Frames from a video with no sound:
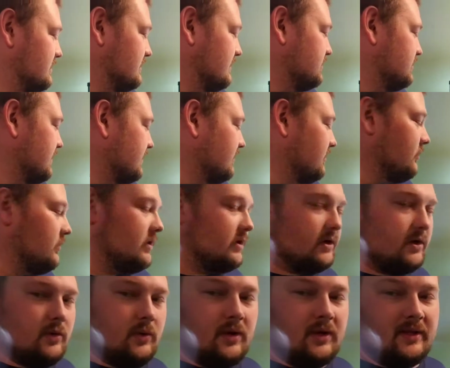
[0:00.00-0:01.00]
I checked the water
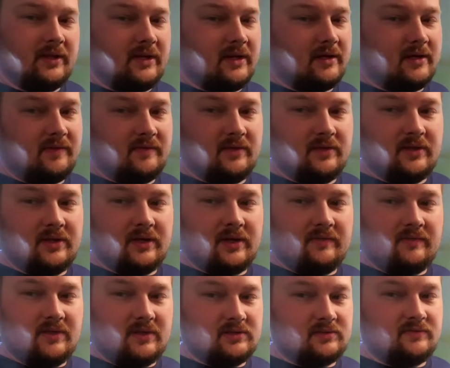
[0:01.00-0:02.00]
quality on everything.
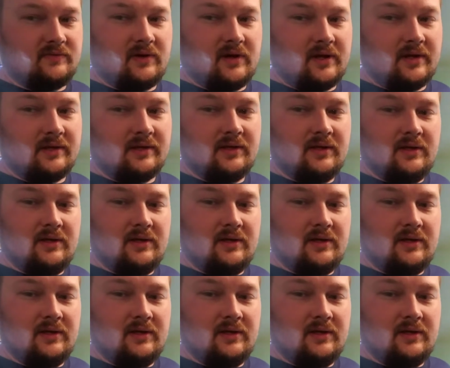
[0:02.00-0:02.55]
Everything's fine.